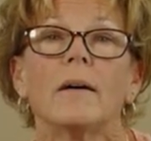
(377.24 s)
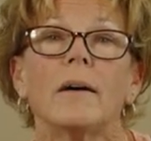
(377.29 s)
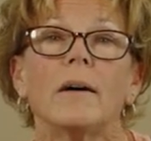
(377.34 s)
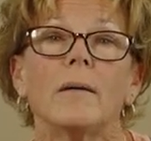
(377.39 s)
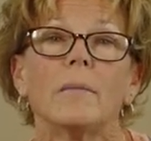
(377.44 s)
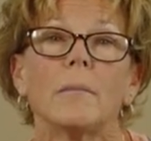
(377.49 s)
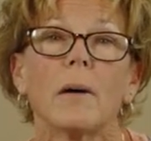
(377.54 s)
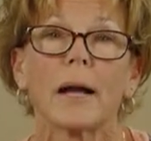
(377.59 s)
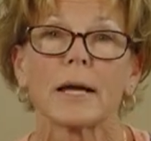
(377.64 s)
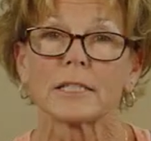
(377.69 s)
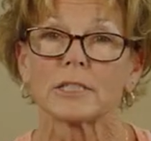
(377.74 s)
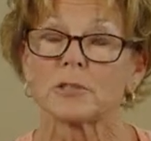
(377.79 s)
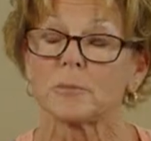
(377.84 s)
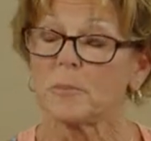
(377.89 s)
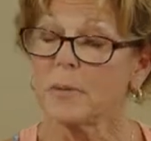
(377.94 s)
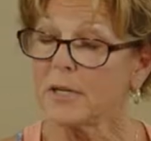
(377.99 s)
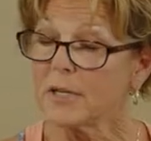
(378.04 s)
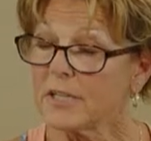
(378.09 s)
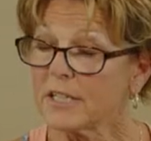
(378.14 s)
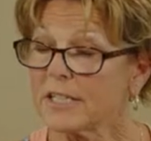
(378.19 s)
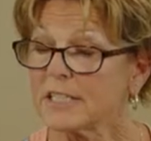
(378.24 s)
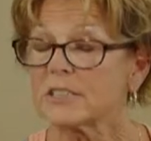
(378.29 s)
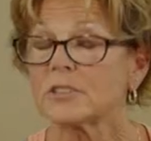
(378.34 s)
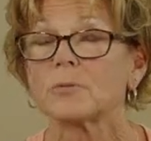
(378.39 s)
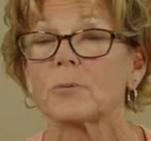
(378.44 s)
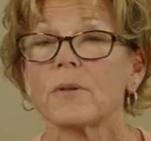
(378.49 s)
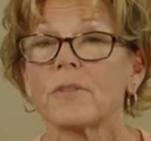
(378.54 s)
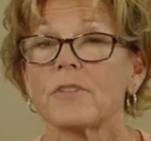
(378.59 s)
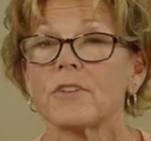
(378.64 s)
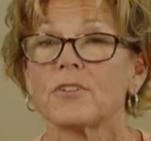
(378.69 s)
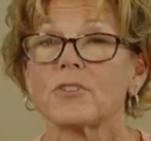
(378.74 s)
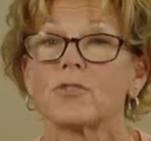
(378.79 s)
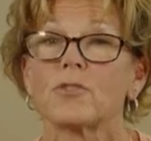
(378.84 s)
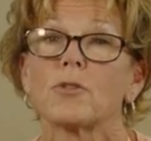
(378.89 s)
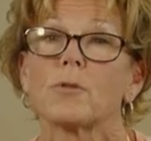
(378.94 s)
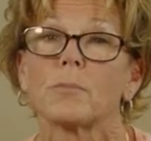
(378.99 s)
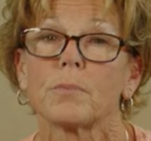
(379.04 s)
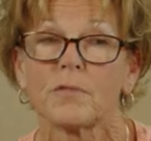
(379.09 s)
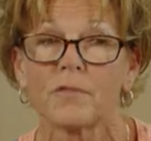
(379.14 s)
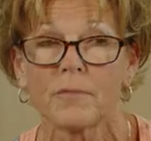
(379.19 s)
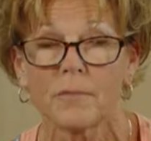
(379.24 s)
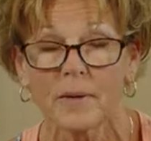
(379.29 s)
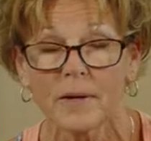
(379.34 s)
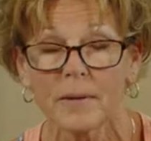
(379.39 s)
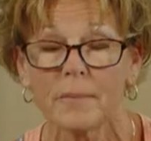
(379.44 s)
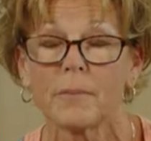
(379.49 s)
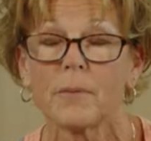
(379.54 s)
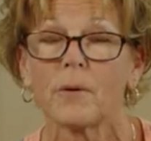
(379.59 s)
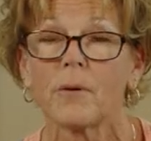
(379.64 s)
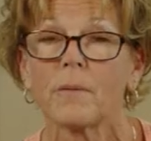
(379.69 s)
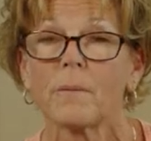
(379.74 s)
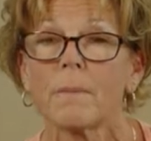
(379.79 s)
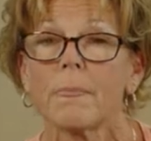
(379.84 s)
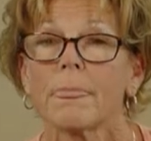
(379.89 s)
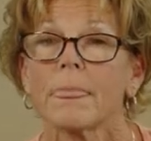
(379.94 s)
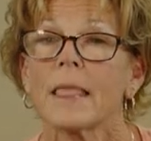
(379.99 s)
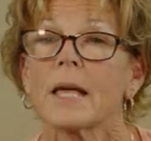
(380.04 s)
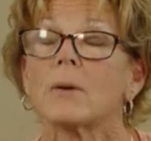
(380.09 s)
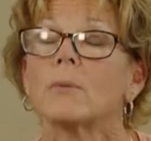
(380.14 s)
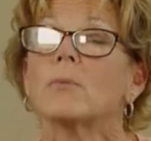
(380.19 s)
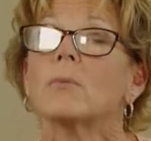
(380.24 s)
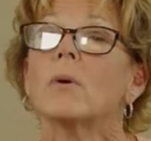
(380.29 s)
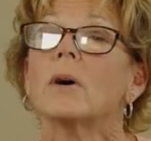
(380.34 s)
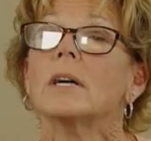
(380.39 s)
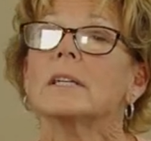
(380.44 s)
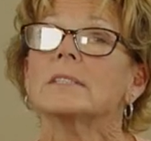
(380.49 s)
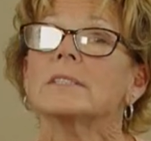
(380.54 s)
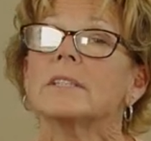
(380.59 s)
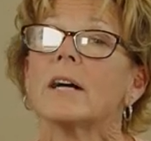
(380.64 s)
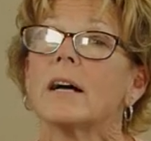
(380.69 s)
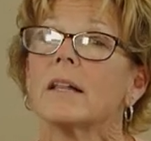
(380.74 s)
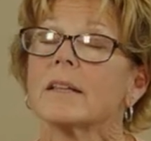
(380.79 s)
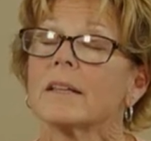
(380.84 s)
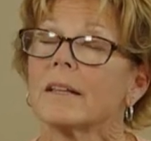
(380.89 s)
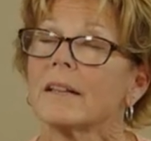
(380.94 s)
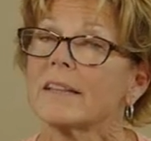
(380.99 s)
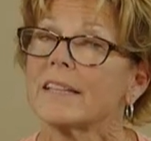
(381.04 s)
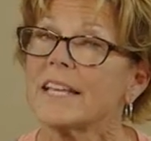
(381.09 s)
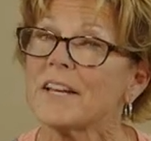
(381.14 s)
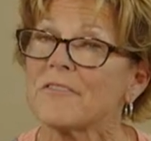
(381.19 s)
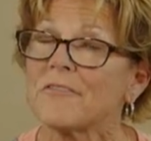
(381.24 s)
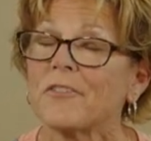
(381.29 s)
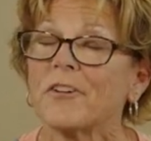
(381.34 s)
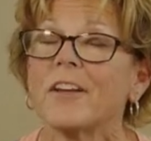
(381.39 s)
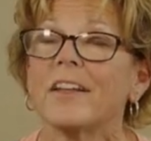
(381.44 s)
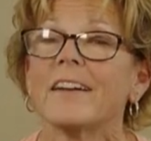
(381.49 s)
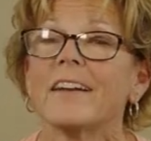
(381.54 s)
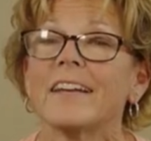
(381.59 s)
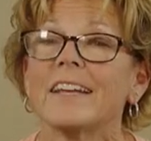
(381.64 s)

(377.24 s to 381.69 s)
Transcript: my experience with this group of people was a little different,